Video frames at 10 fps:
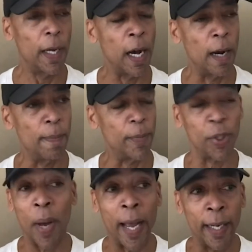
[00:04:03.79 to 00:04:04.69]
Um,
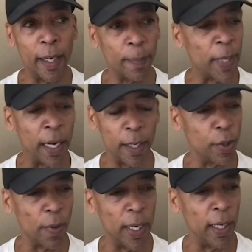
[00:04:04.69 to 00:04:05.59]
so I ended up getting a
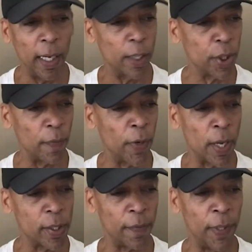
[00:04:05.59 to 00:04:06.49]
degree in English and
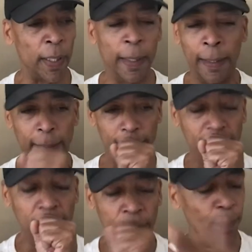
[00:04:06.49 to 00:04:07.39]
philosophy
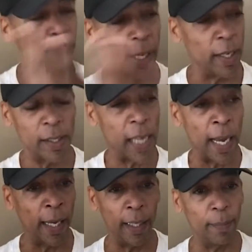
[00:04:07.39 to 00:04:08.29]
because
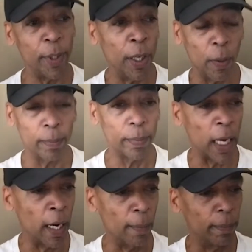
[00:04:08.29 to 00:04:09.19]
I, you know,
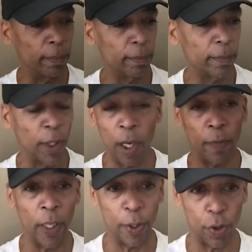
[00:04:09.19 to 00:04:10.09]
um,
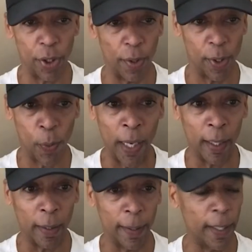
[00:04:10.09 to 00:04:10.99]
loved literature as well.